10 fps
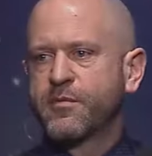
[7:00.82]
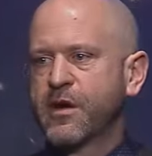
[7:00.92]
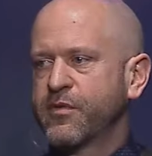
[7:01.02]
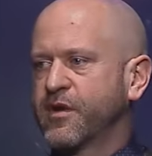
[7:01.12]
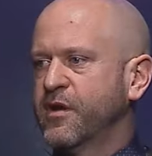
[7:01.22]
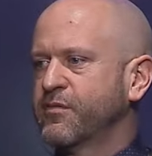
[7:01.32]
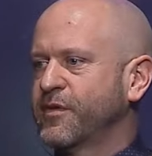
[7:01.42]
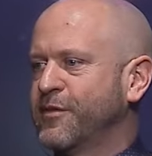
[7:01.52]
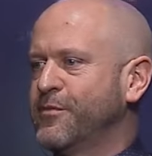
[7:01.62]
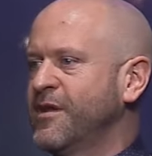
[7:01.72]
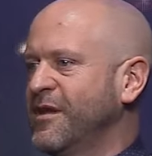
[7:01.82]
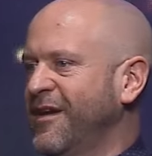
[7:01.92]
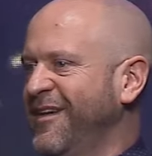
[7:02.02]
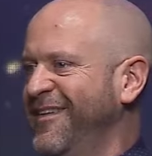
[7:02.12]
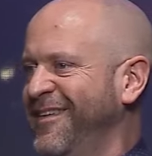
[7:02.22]
my recovery community
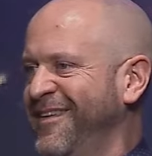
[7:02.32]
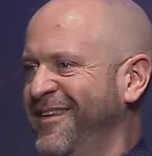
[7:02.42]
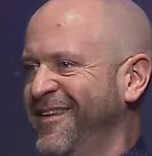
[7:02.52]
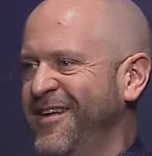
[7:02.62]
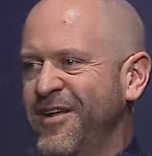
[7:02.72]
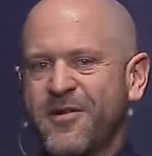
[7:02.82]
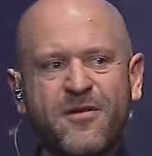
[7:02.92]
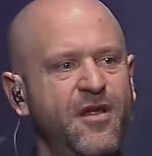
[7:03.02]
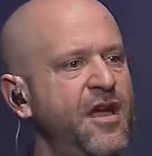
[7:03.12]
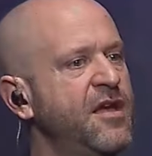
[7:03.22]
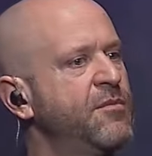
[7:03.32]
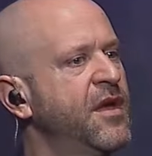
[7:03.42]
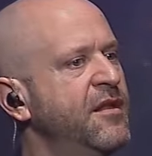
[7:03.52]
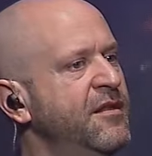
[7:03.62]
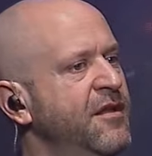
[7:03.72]
at?
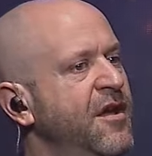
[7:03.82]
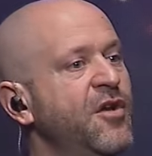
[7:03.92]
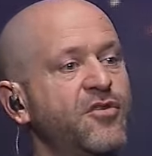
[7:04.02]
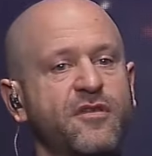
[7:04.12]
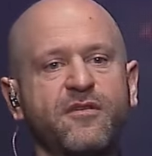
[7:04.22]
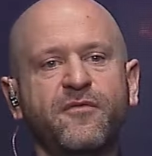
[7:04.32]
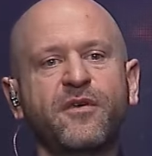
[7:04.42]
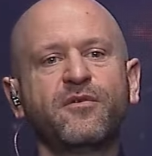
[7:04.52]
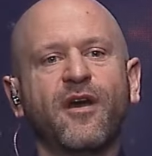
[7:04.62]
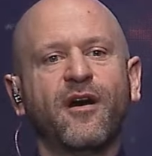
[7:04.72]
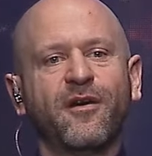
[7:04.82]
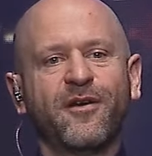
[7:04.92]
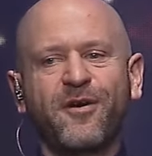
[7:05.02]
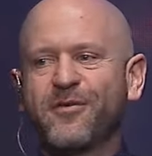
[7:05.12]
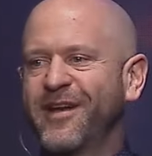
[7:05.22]
Amen. Just a few, y'all.
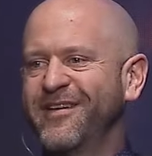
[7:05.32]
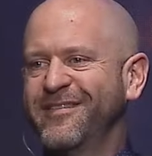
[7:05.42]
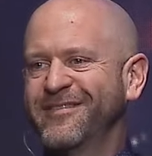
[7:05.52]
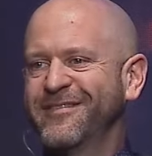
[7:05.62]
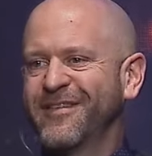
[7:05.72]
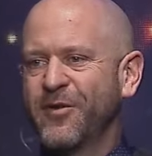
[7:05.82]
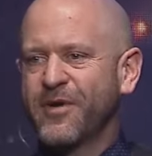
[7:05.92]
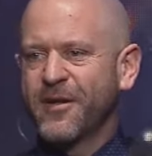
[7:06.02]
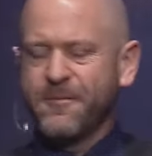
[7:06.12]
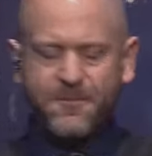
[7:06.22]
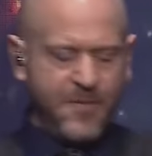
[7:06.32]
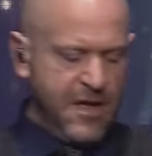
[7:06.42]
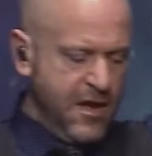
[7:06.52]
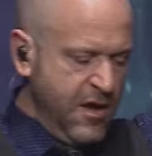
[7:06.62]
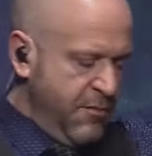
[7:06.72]
All right.
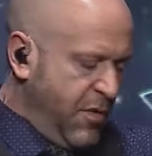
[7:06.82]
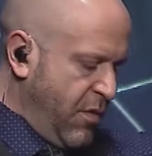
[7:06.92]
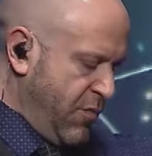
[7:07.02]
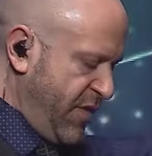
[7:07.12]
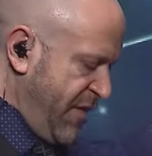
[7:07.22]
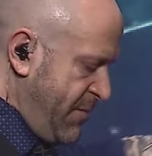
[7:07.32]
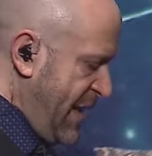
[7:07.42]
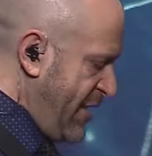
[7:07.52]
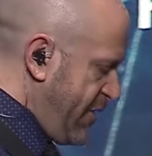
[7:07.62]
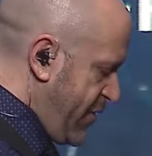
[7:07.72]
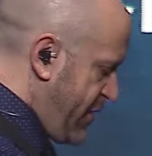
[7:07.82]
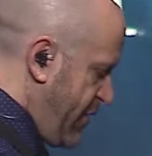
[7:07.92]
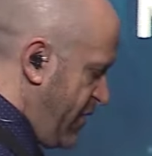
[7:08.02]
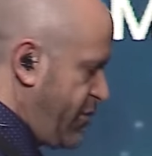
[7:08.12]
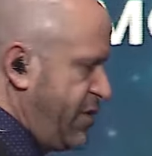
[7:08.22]
But what really matters
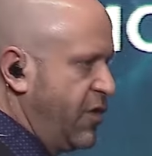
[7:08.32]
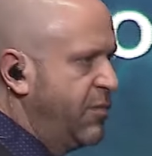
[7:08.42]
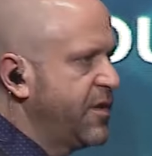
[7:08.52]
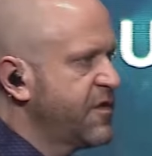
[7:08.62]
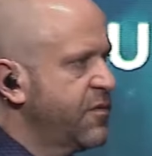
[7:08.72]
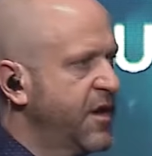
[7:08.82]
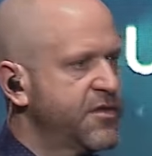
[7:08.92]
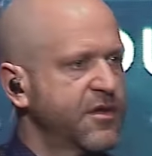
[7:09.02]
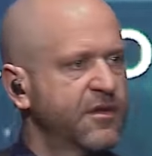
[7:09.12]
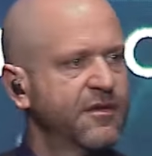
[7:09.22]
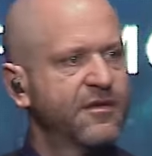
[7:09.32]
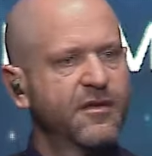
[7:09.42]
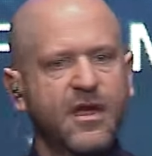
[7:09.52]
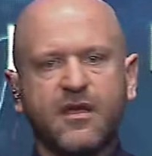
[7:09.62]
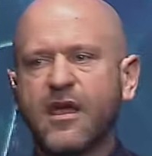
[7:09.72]
is when nobody's watching
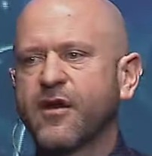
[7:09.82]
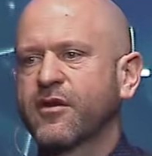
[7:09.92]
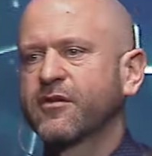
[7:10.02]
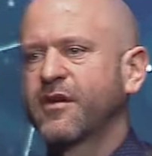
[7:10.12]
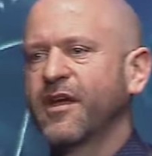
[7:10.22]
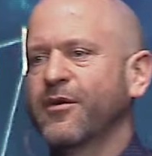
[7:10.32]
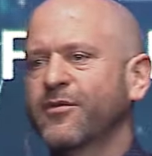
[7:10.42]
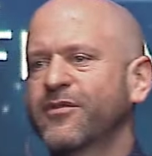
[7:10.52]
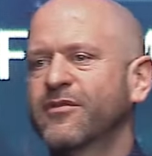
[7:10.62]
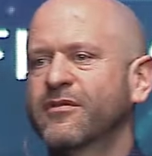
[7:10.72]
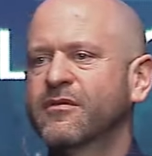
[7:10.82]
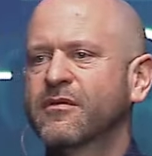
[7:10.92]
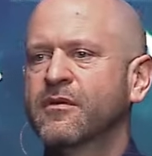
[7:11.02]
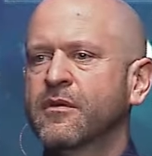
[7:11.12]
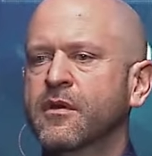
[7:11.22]
and character counts.
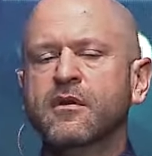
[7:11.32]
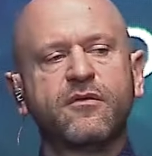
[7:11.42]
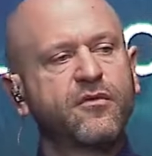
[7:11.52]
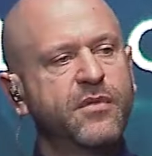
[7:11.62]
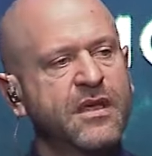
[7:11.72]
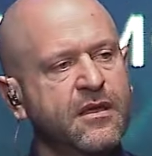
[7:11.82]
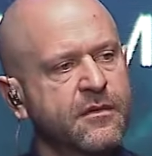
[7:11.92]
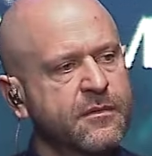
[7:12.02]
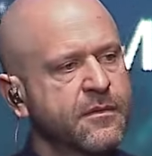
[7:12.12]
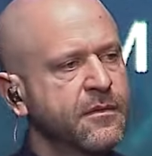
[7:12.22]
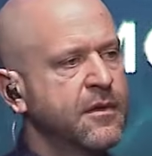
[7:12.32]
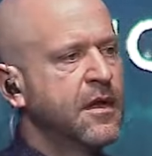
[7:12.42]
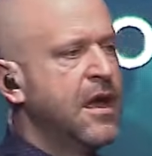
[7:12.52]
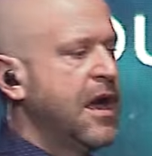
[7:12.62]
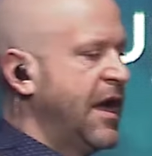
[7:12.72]
For me,
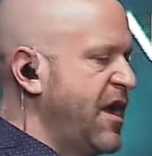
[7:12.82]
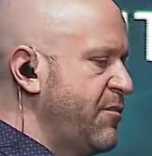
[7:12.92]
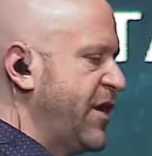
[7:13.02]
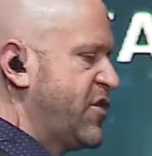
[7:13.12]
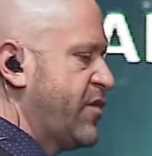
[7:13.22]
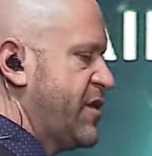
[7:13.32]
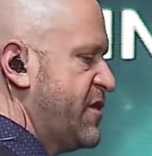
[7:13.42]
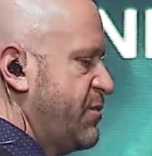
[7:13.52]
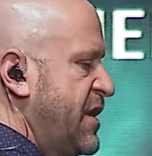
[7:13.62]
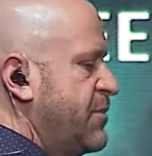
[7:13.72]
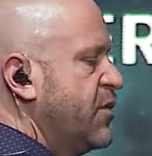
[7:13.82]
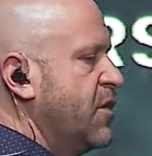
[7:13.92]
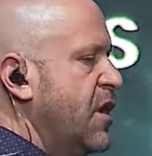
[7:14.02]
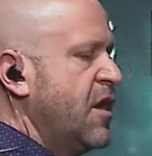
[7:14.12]
I have my trusted people,